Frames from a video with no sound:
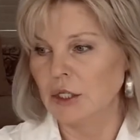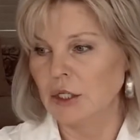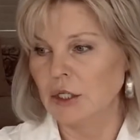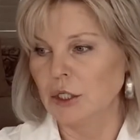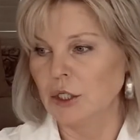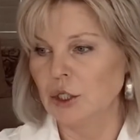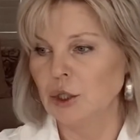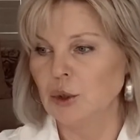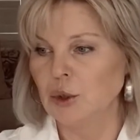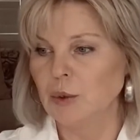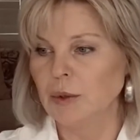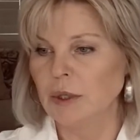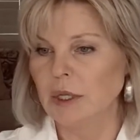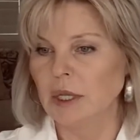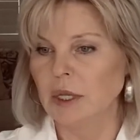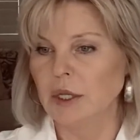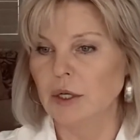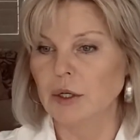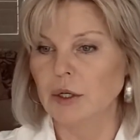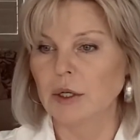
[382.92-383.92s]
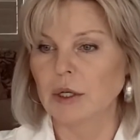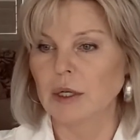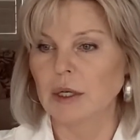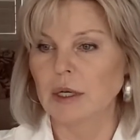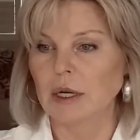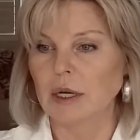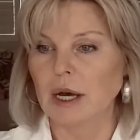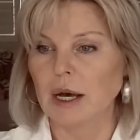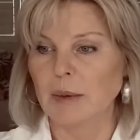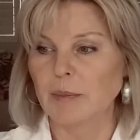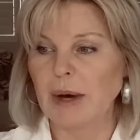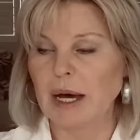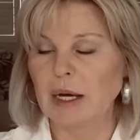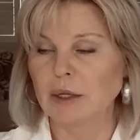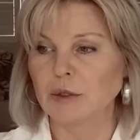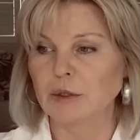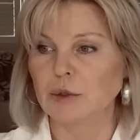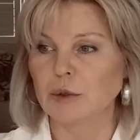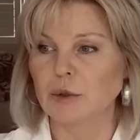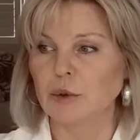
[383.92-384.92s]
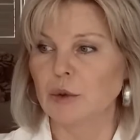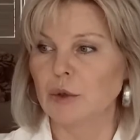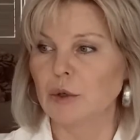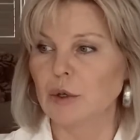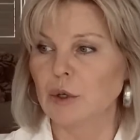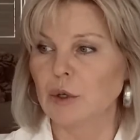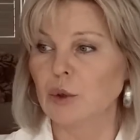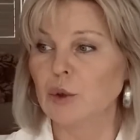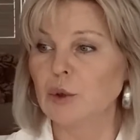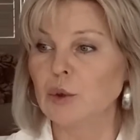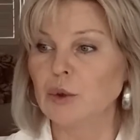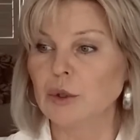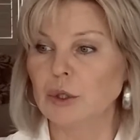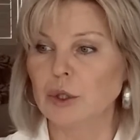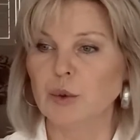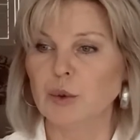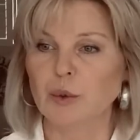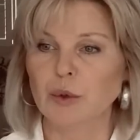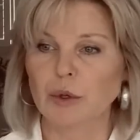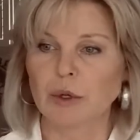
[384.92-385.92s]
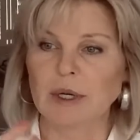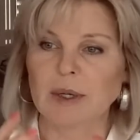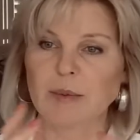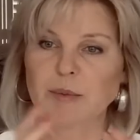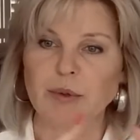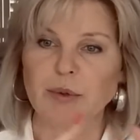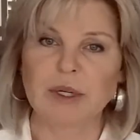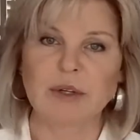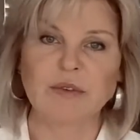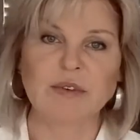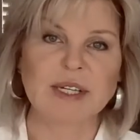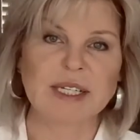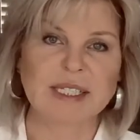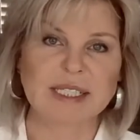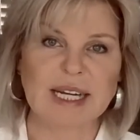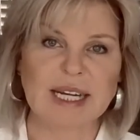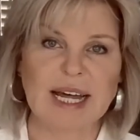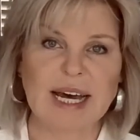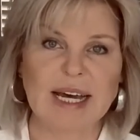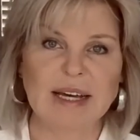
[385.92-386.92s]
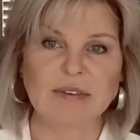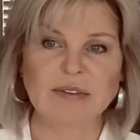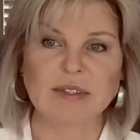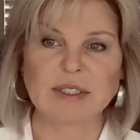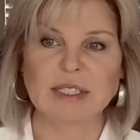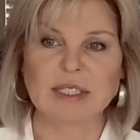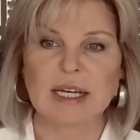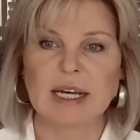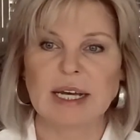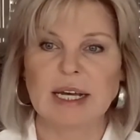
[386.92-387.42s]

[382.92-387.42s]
you will learn about who you were in previous lives.